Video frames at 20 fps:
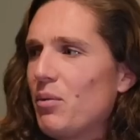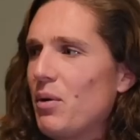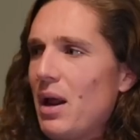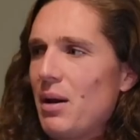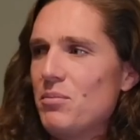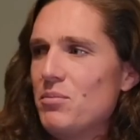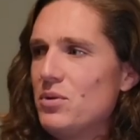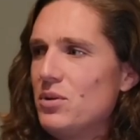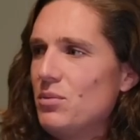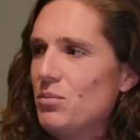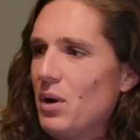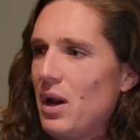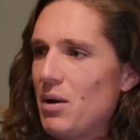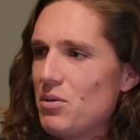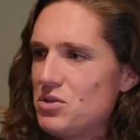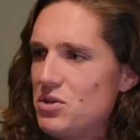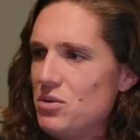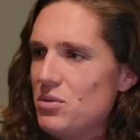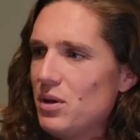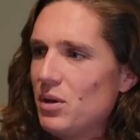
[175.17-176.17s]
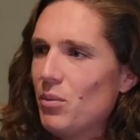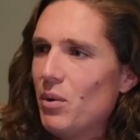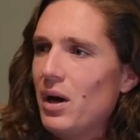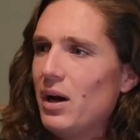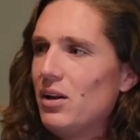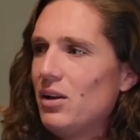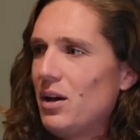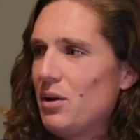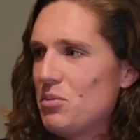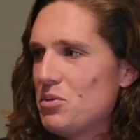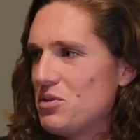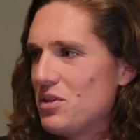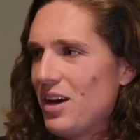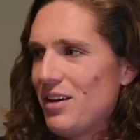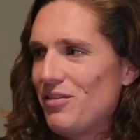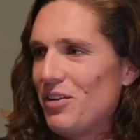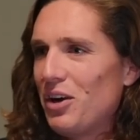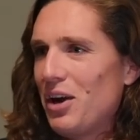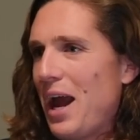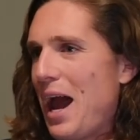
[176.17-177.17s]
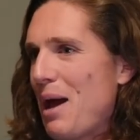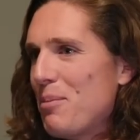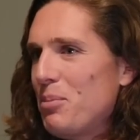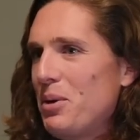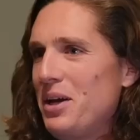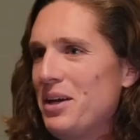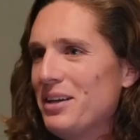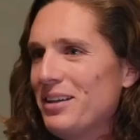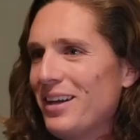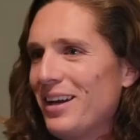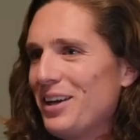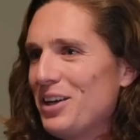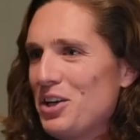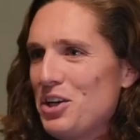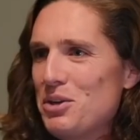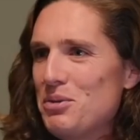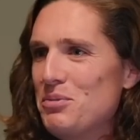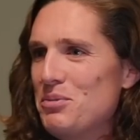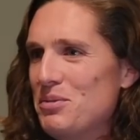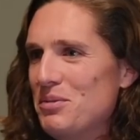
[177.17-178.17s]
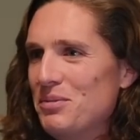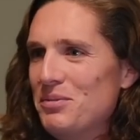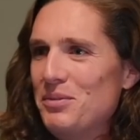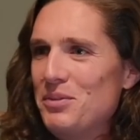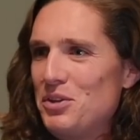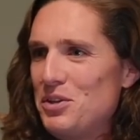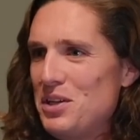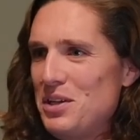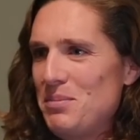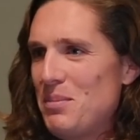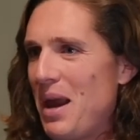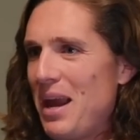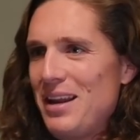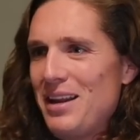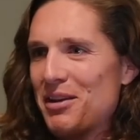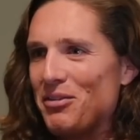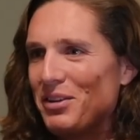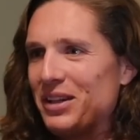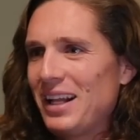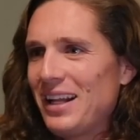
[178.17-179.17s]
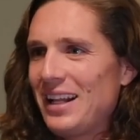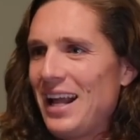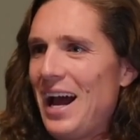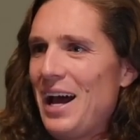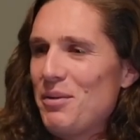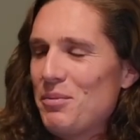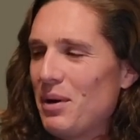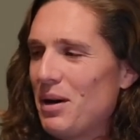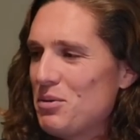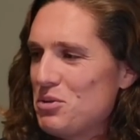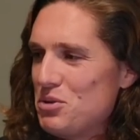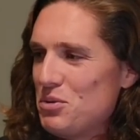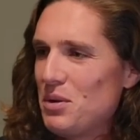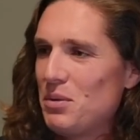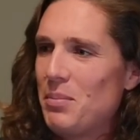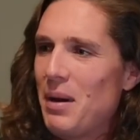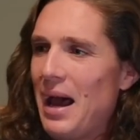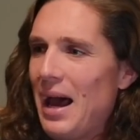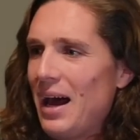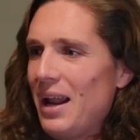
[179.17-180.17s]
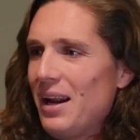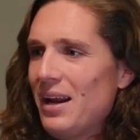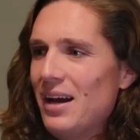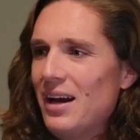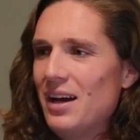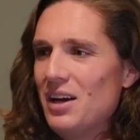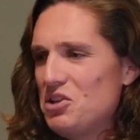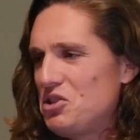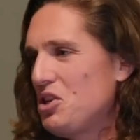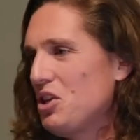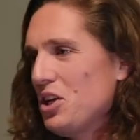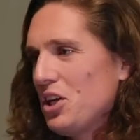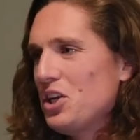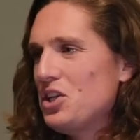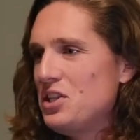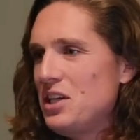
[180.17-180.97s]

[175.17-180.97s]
when I'm when I was doing well, I was very happy and like yeah. a good teammate and everything like that. When I was doing bad, still a good